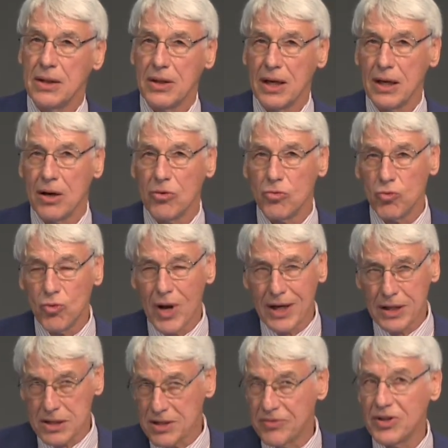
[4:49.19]
They are
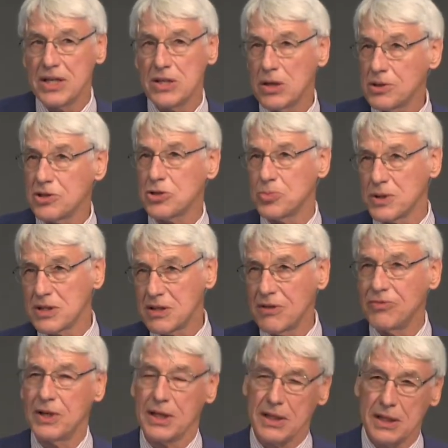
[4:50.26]
relatively
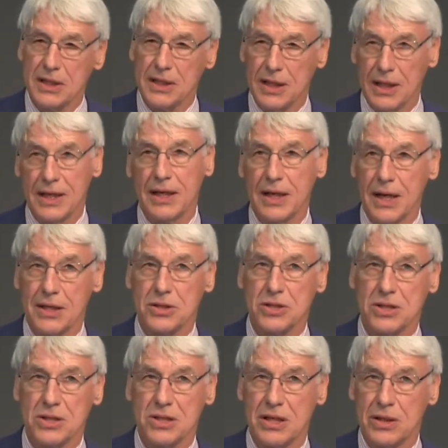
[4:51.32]
non-specific in killing
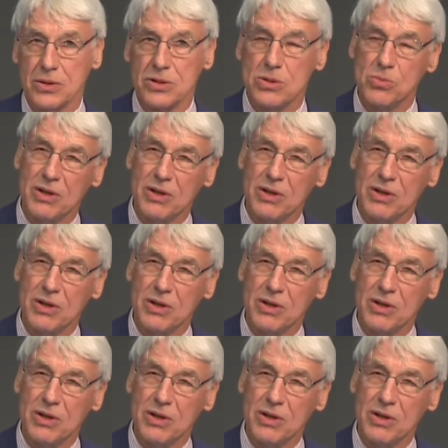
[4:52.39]
cancer cells,